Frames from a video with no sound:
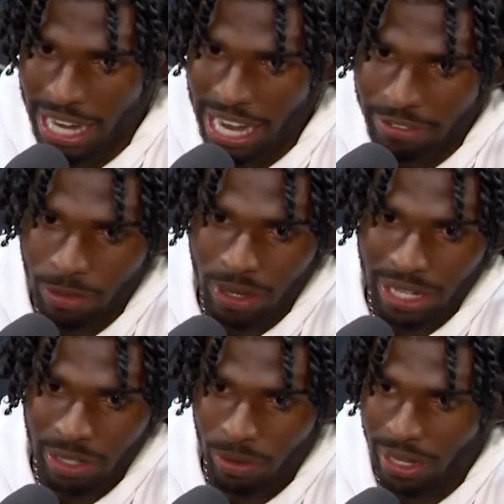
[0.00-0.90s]
Everywhere
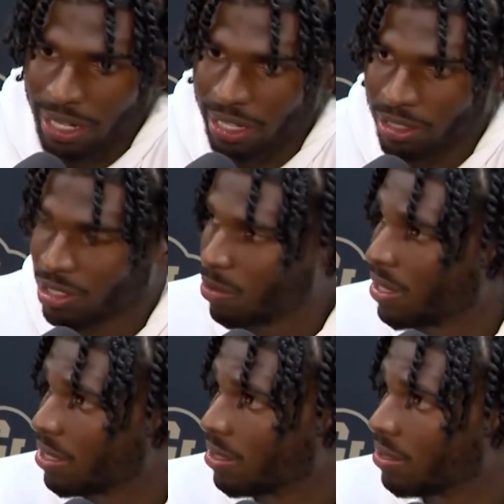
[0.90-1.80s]
he went, he was a
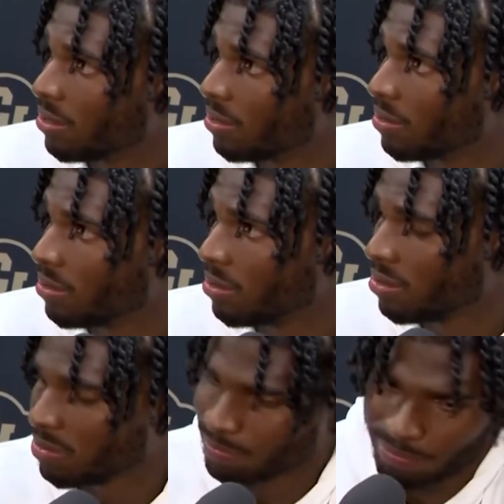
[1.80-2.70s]
winner.
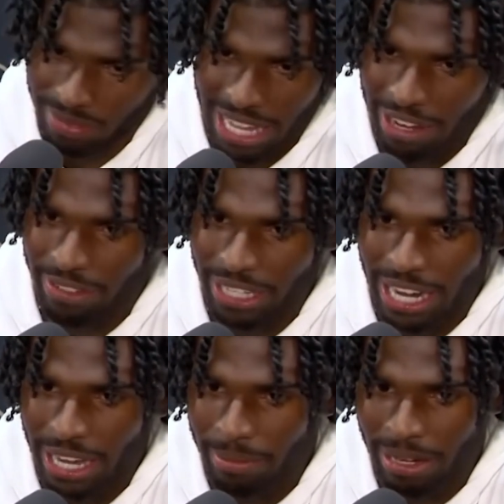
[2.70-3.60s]
Every
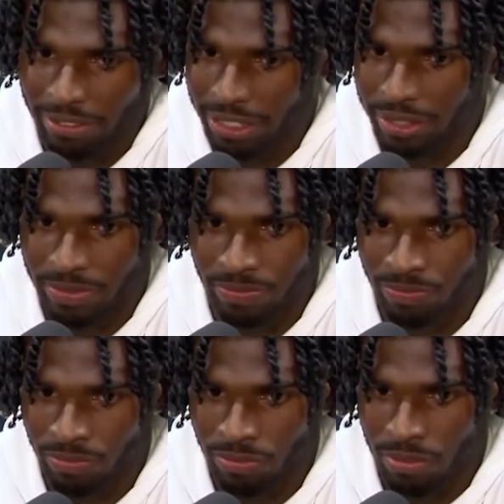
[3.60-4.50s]
game, every
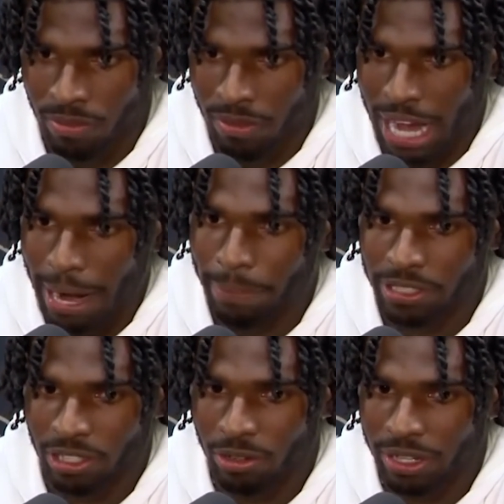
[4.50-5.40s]

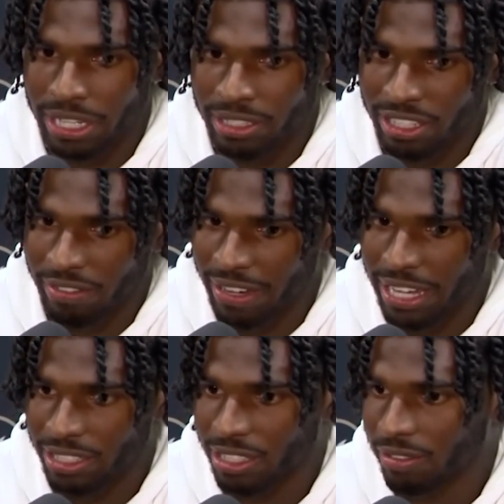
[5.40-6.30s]
opportunity, he took
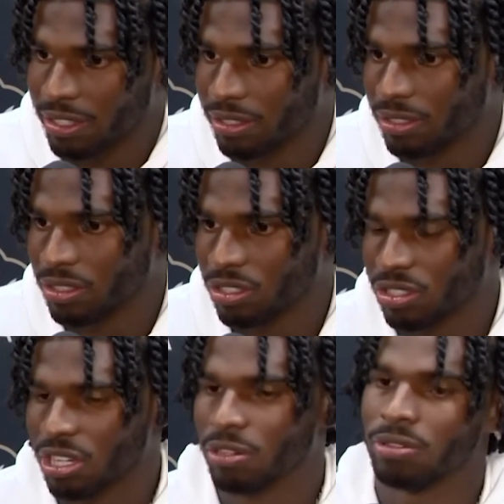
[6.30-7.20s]
advantage of it.
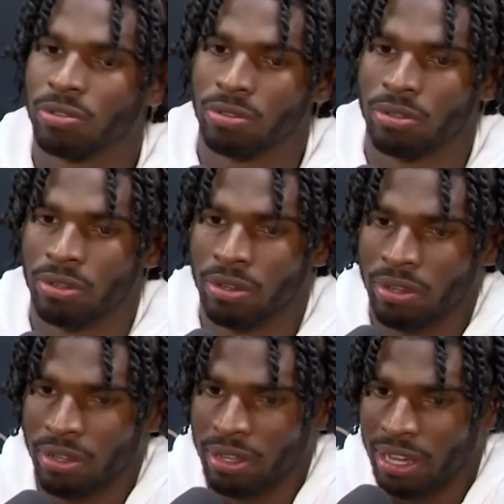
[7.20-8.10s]
So
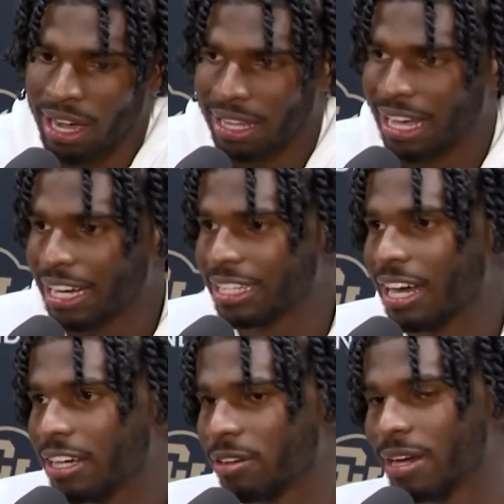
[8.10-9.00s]
a lot of
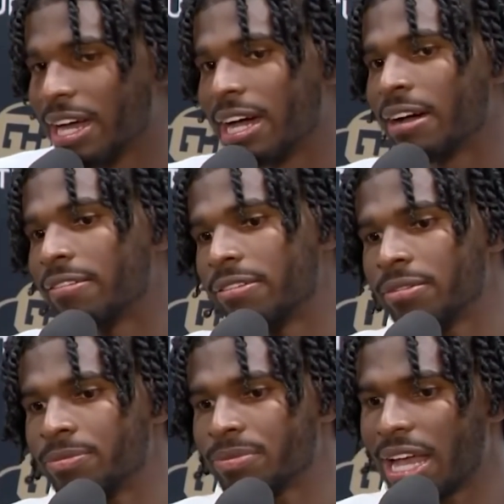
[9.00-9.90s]
y'all don't have,
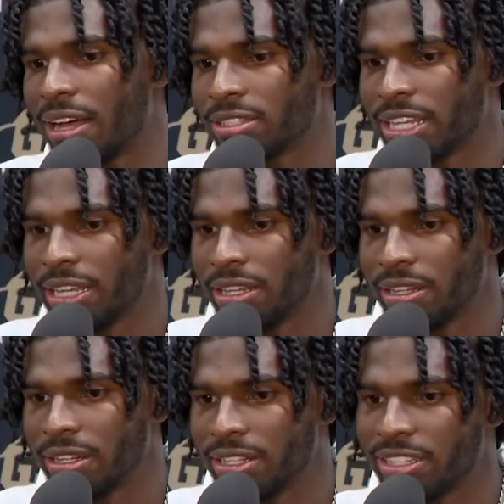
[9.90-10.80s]
I'll say,
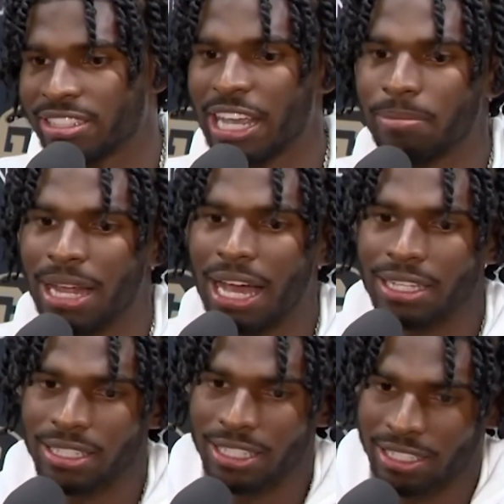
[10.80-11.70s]
the same
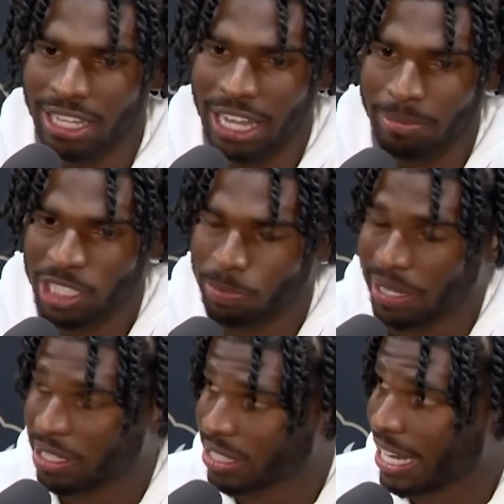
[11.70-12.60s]
knowledge and the same
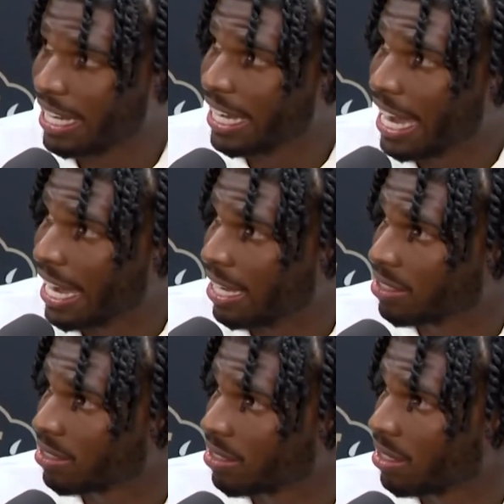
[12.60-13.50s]
experience that he has.